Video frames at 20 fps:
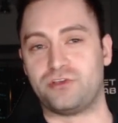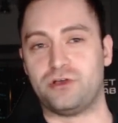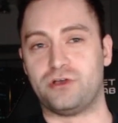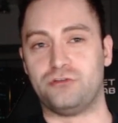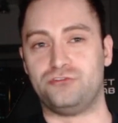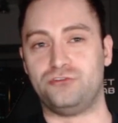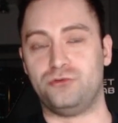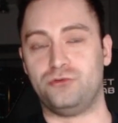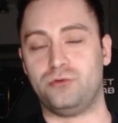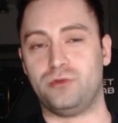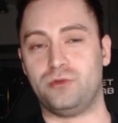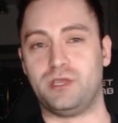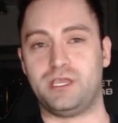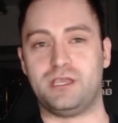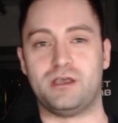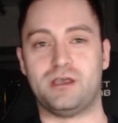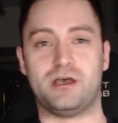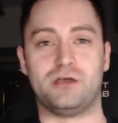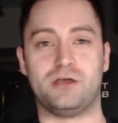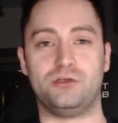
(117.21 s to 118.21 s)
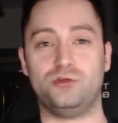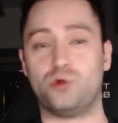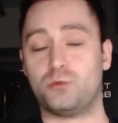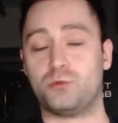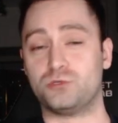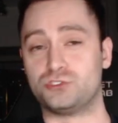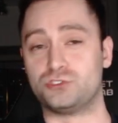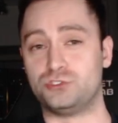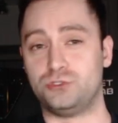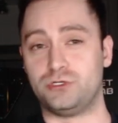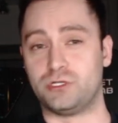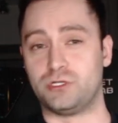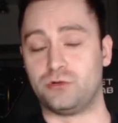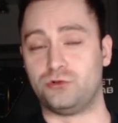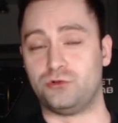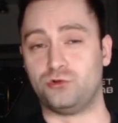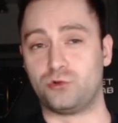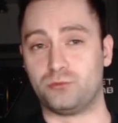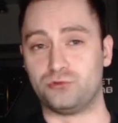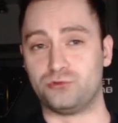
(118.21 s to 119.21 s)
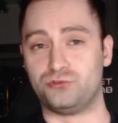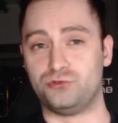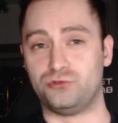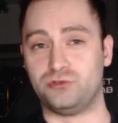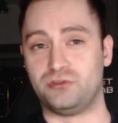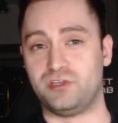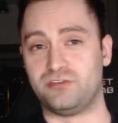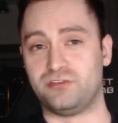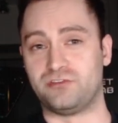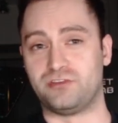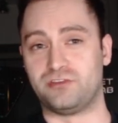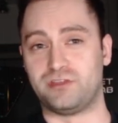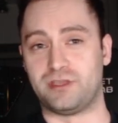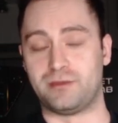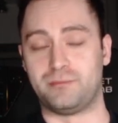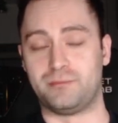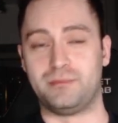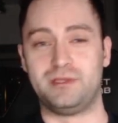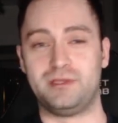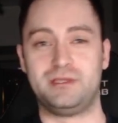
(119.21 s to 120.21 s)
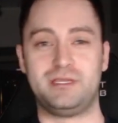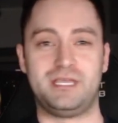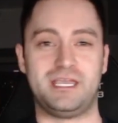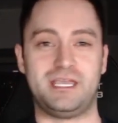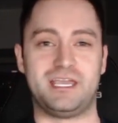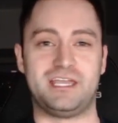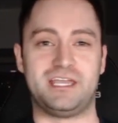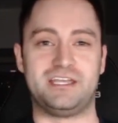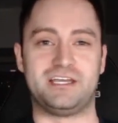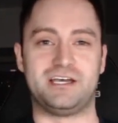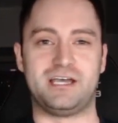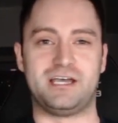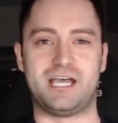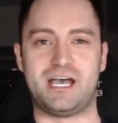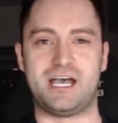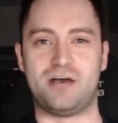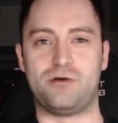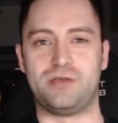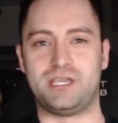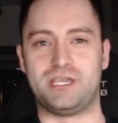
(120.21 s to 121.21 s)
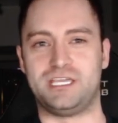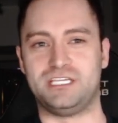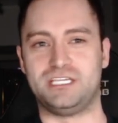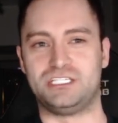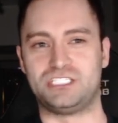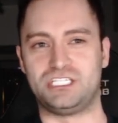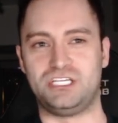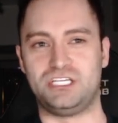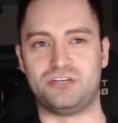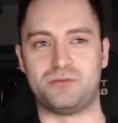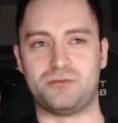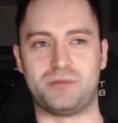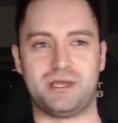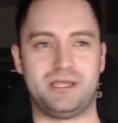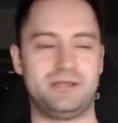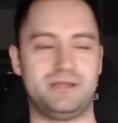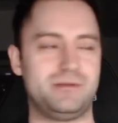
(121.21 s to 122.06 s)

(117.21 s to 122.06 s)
I'll do a normal student, how a normal student takes an exam, and how a cheater might.